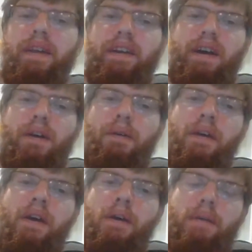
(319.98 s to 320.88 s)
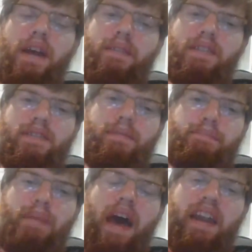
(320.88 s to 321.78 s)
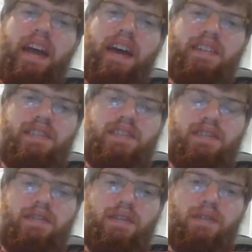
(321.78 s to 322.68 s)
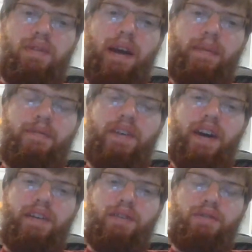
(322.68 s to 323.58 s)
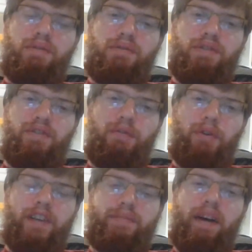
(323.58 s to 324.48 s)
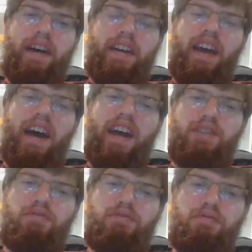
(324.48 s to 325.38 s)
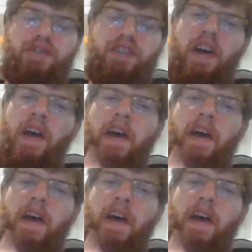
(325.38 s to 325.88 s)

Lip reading: You know, we have this badass crime fighter who's voiced by a guy who's